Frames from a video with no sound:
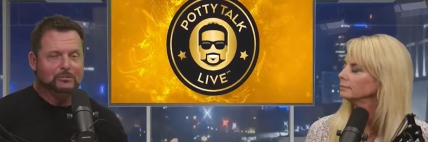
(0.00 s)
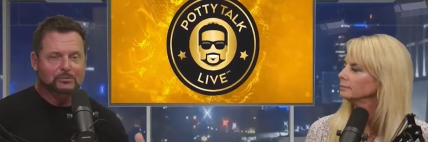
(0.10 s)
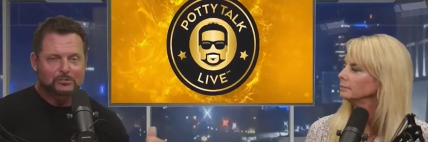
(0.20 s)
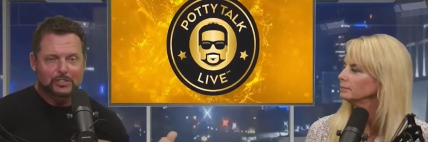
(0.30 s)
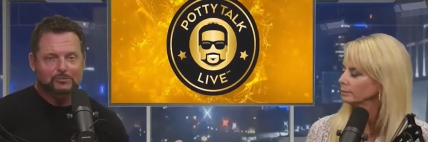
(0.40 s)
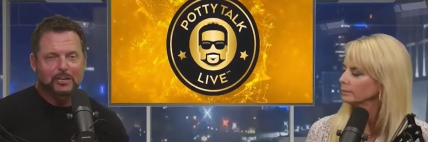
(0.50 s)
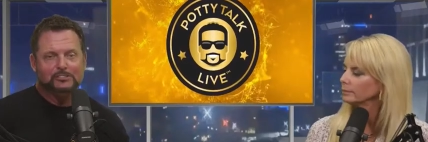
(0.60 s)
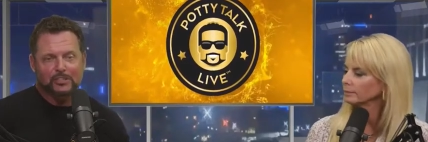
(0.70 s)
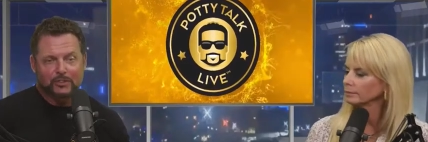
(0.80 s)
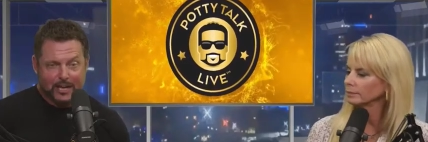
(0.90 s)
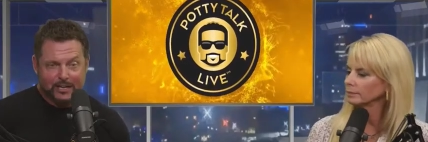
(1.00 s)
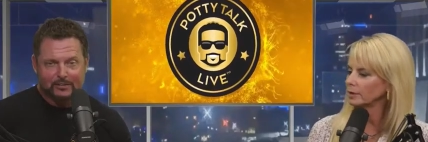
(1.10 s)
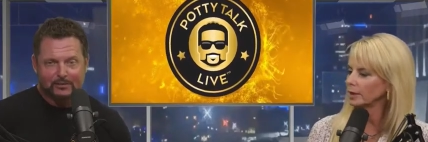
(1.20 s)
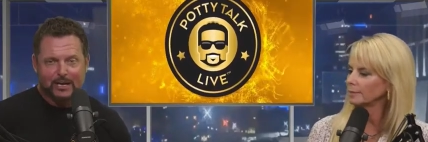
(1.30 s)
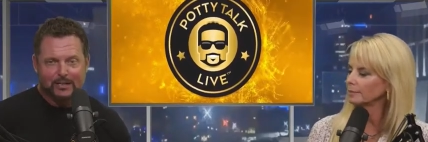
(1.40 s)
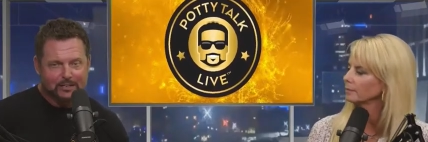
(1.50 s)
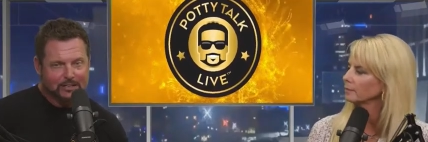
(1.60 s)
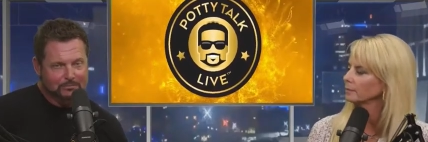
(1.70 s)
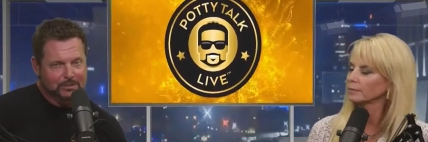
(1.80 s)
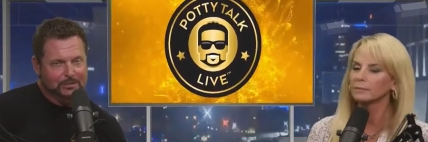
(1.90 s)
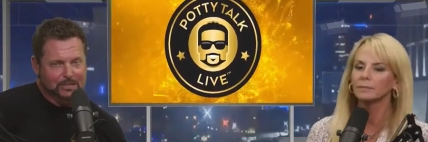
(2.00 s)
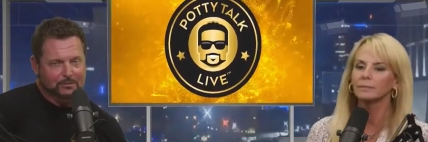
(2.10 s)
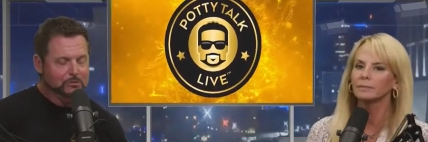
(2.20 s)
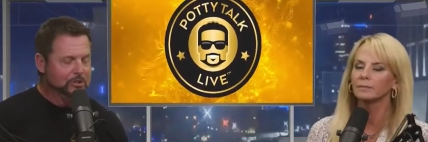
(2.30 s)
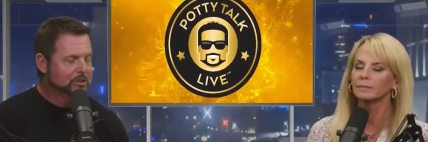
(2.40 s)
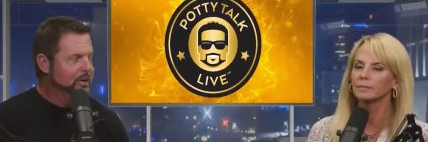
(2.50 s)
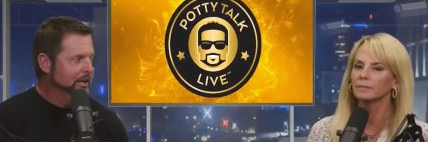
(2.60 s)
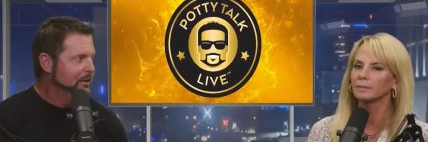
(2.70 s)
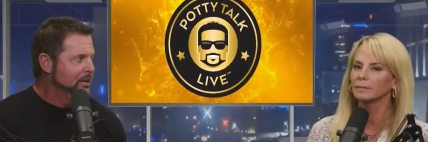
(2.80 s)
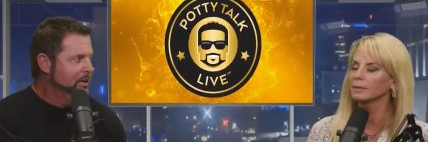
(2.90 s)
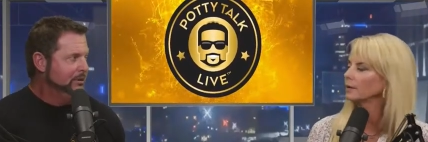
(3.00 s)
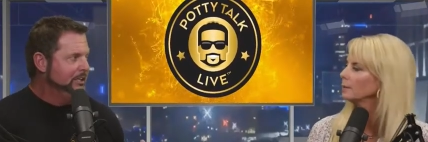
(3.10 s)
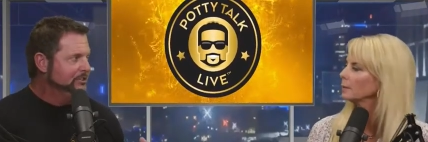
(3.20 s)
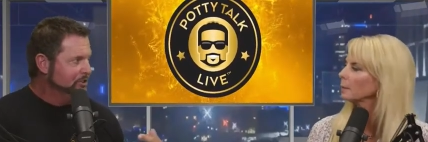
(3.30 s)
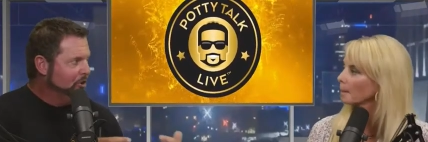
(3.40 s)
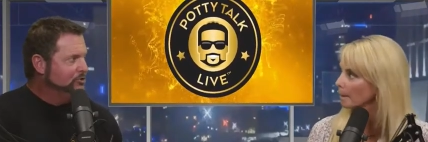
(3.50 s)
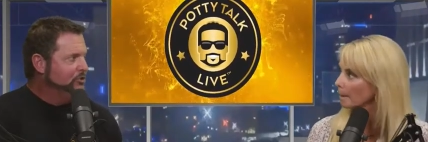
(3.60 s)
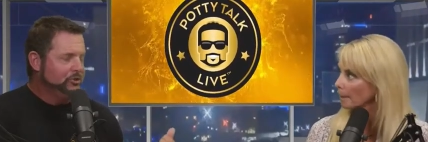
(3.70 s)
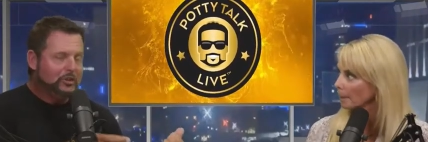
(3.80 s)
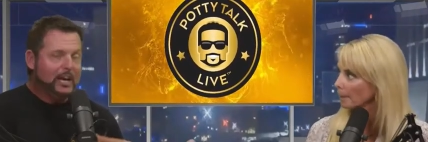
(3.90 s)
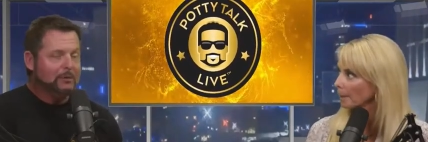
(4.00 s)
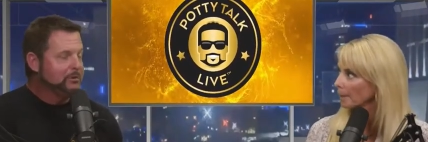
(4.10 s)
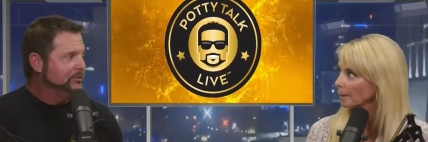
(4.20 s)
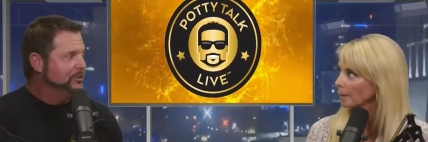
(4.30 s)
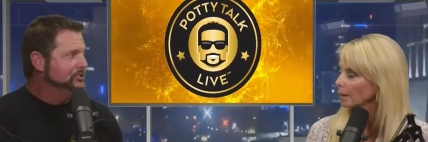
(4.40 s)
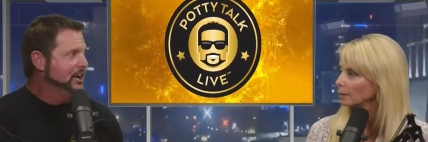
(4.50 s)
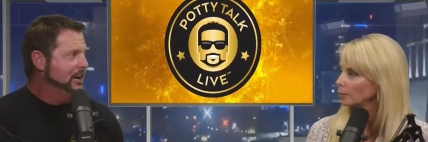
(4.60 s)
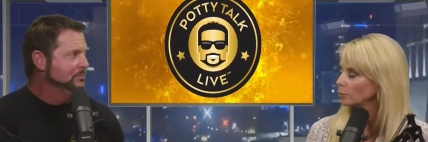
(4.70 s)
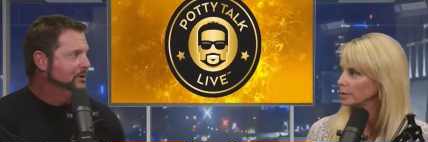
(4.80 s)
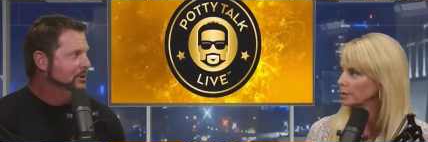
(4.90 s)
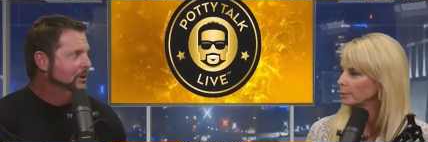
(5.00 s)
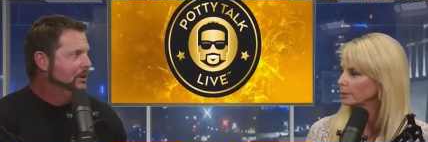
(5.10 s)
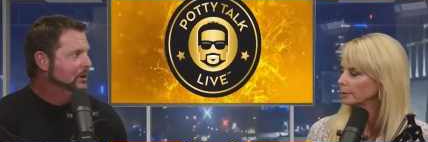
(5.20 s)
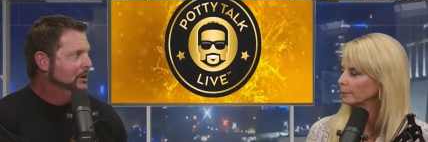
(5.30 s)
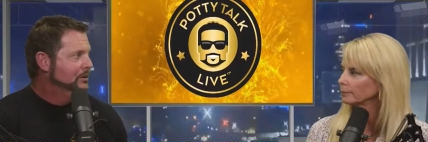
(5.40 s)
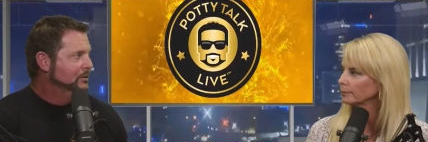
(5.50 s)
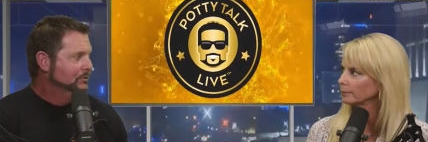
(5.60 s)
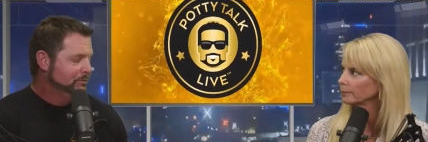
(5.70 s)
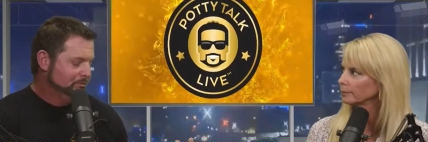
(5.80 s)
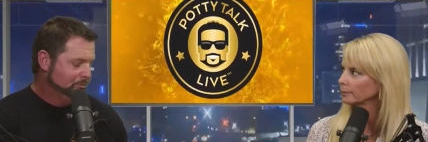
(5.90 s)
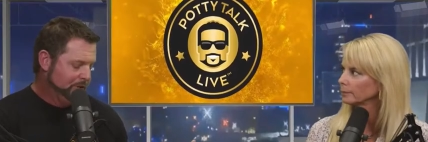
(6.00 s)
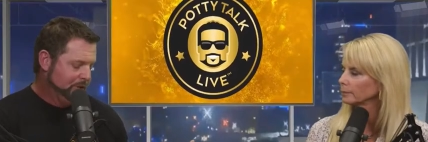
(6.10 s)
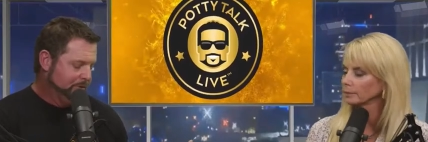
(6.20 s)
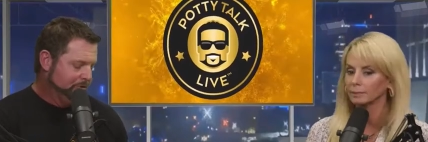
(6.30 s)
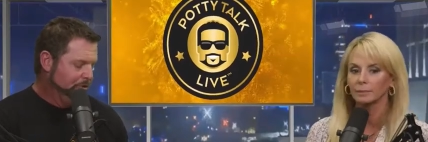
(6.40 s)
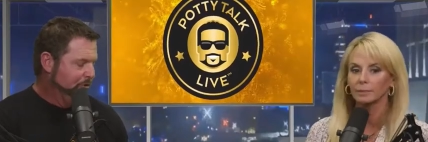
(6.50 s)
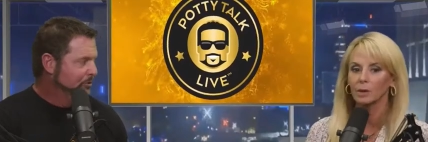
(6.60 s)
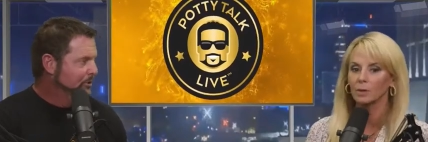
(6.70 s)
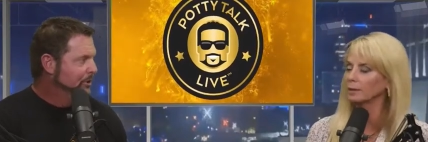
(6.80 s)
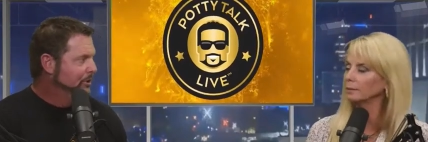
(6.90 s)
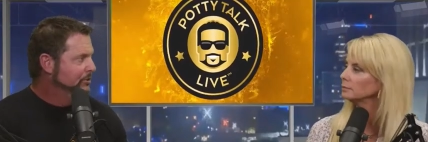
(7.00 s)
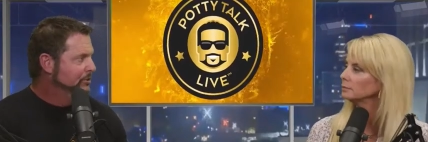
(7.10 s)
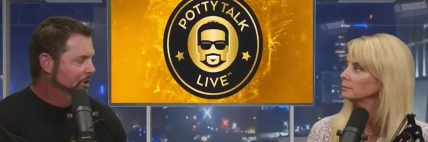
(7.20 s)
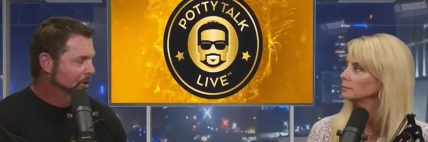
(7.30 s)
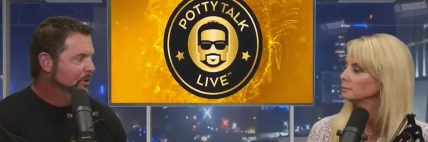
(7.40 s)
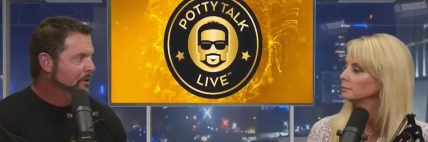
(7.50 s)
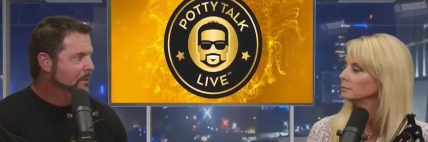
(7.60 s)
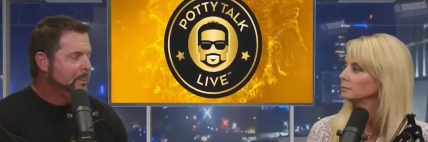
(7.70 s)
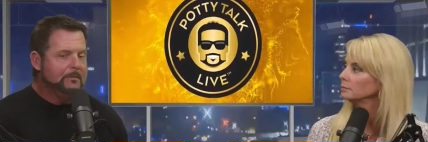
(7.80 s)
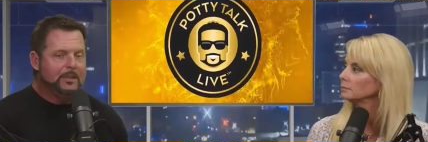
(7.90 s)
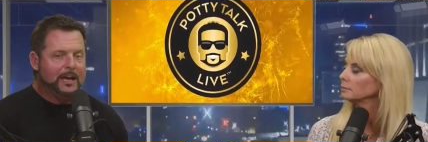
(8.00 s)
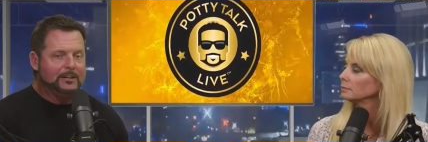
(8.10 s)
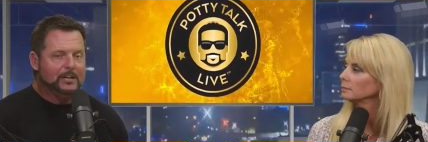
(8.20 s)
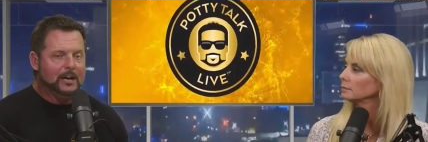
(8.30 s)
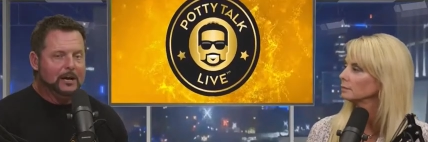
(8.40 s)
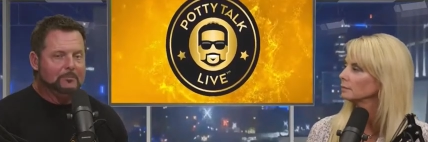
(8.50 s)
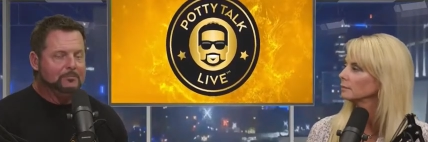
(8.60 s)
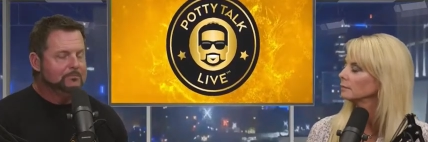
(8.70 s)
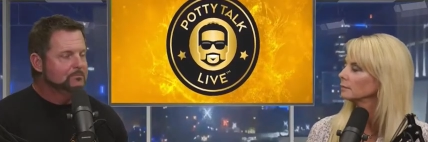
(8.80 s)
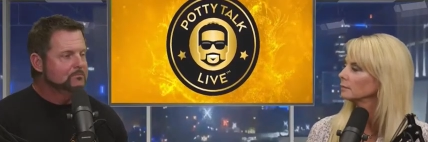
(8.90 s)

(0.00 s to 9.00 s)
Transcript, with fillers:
Speaker 1: we'll touch base on that okay. about how, how we look on it. But let's go to you. Kind of brought this up. What did I bring up? Uh, point number two. Okay. You know that. Um,